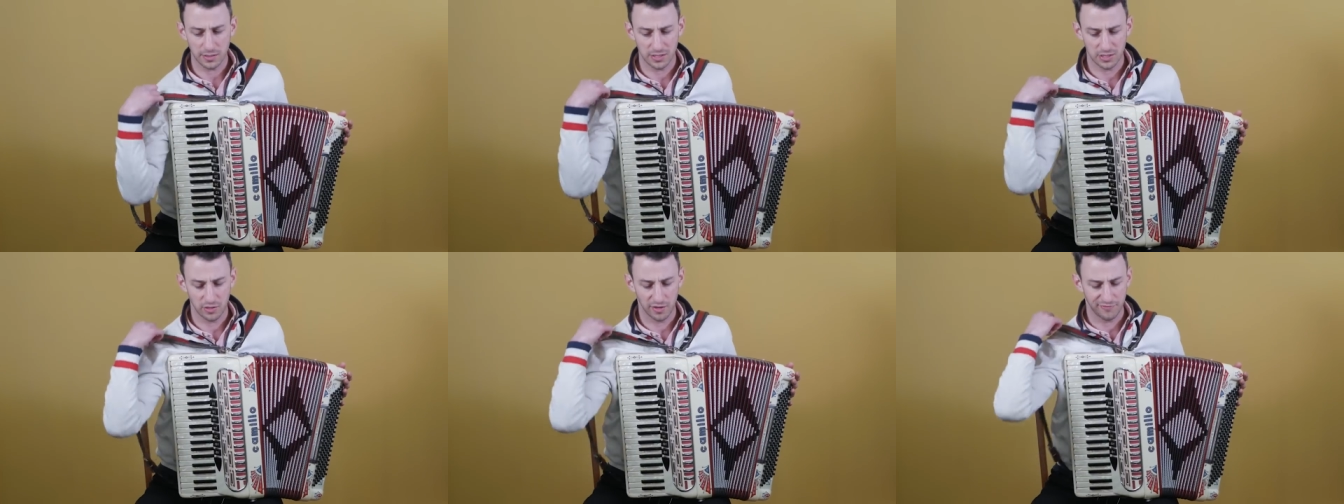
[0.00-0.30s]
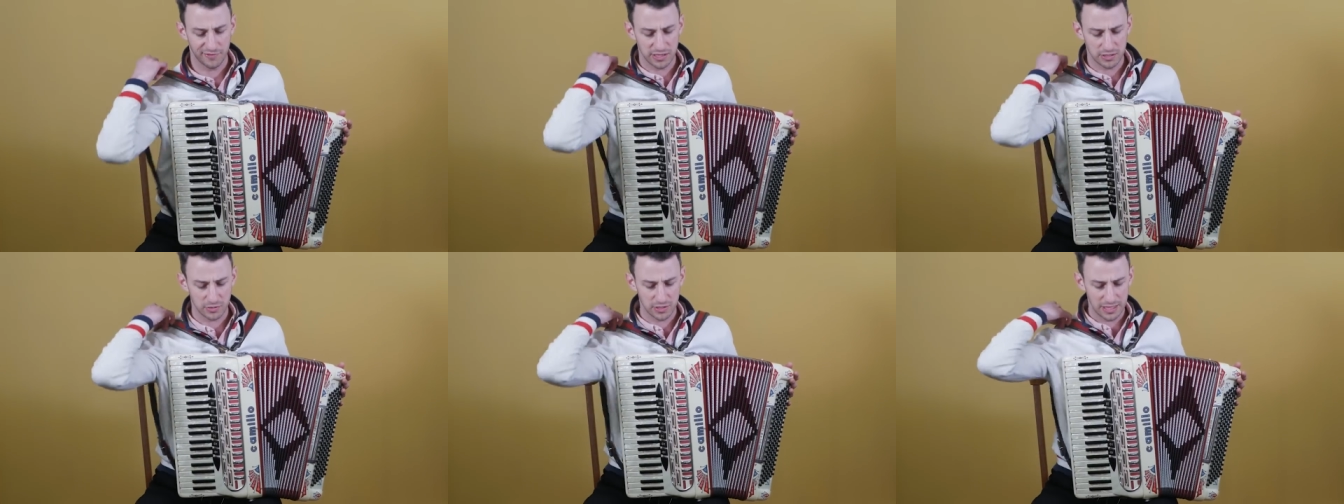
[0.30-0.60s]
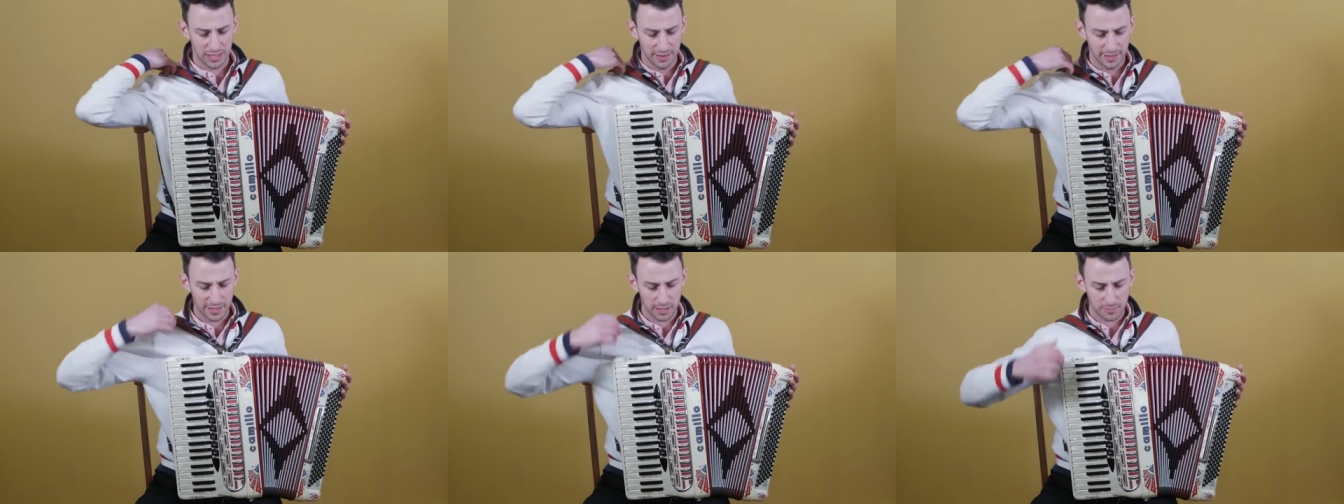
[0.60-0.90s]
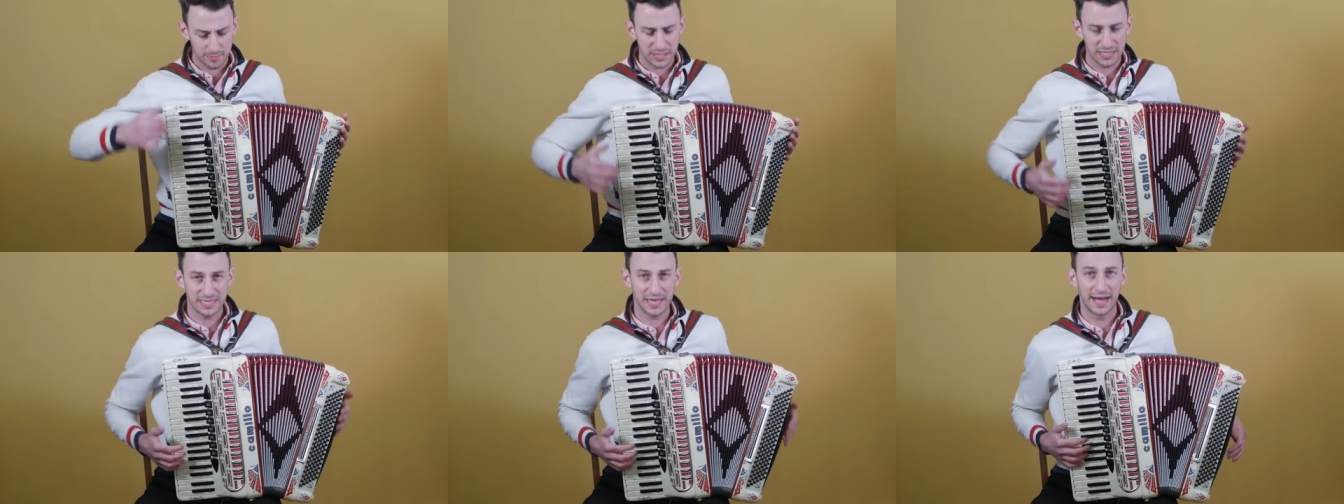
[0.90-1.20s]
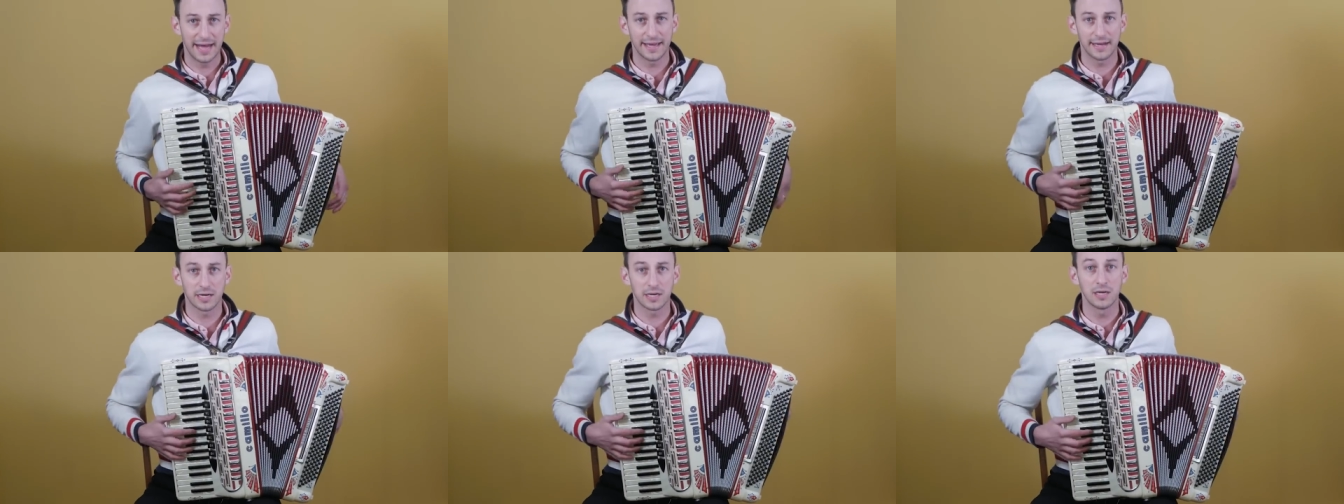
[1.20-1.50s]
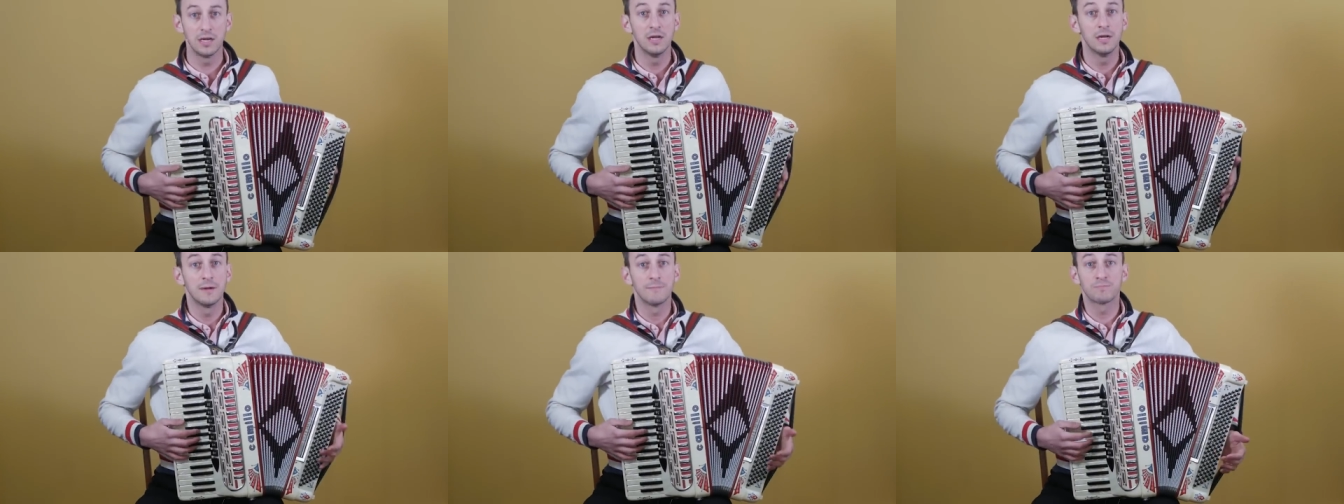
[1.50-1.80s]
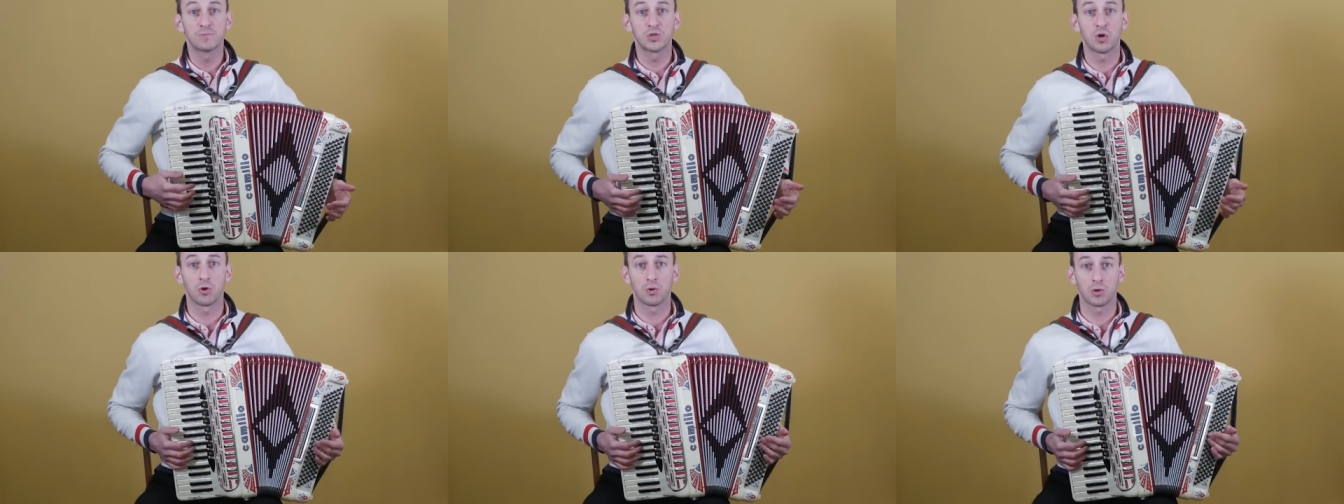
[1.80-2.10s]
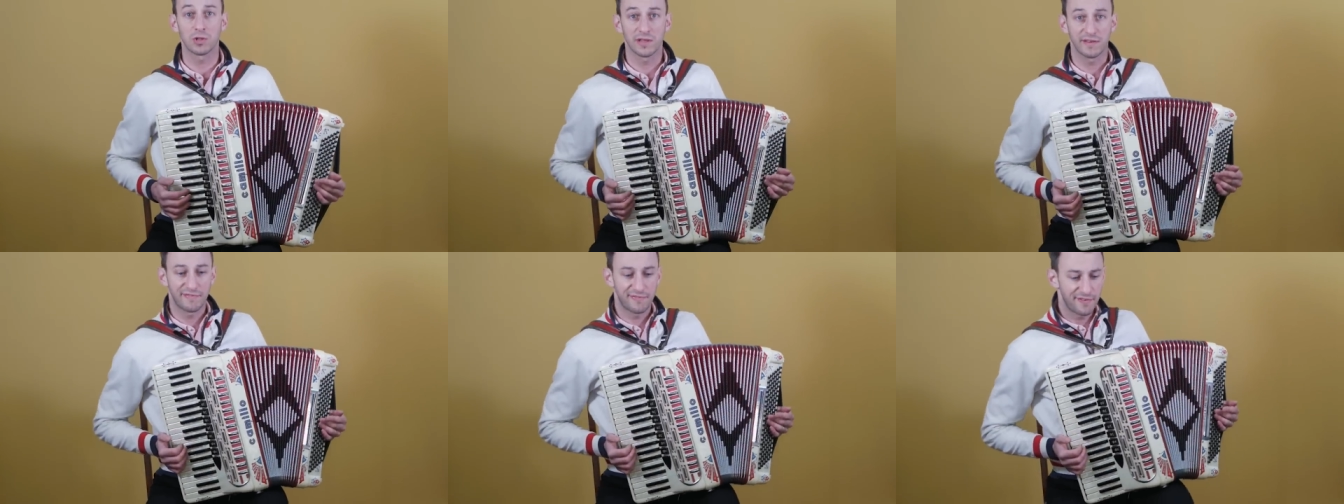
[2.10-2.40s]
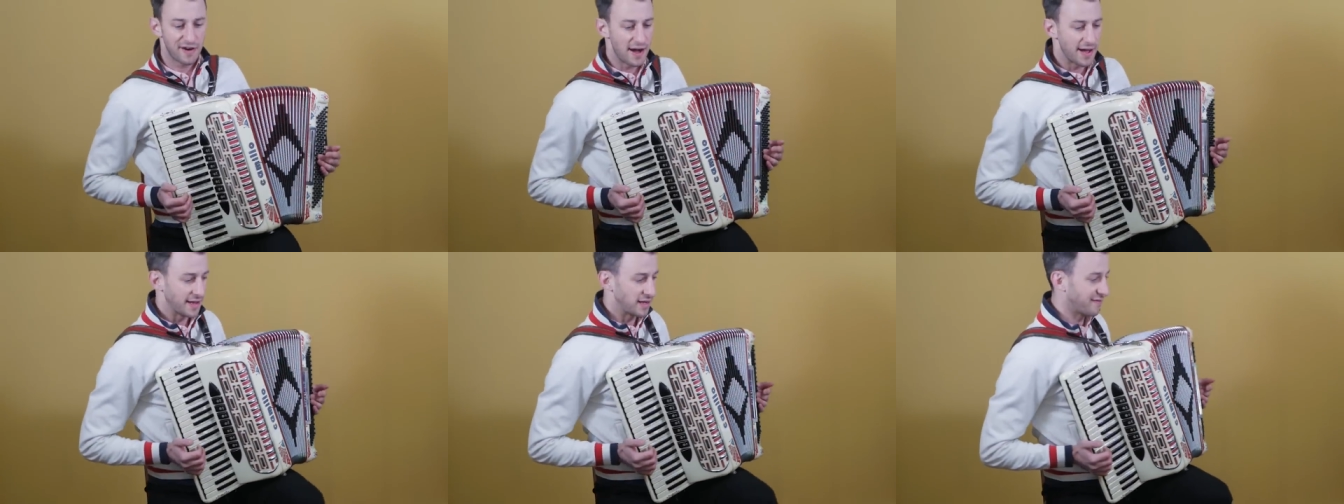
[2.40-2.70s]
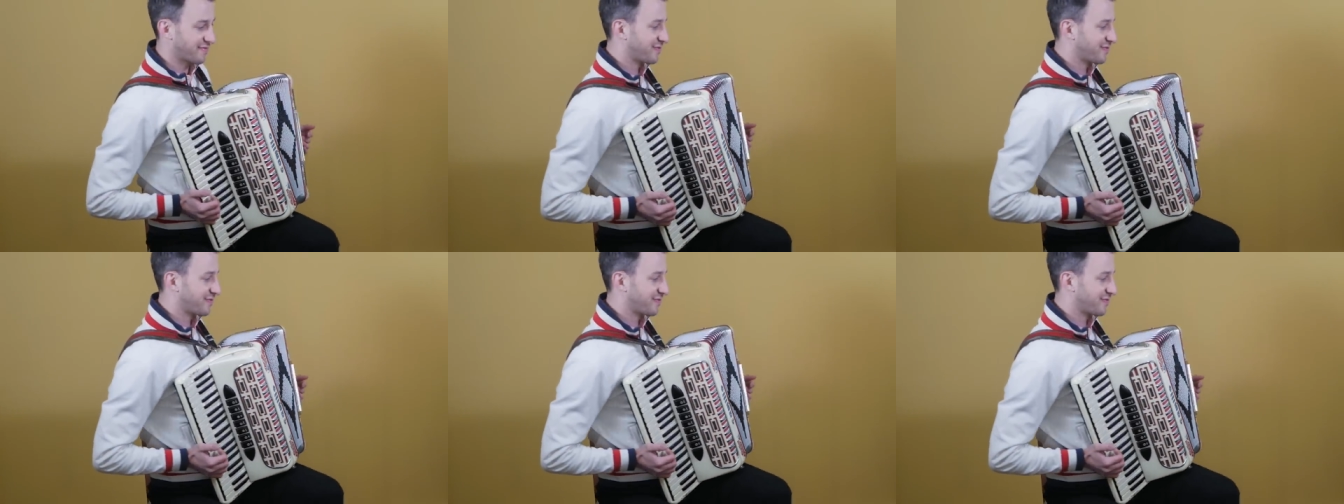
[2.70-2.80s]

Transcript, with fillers: So if this was a little bit tighter, totally fine.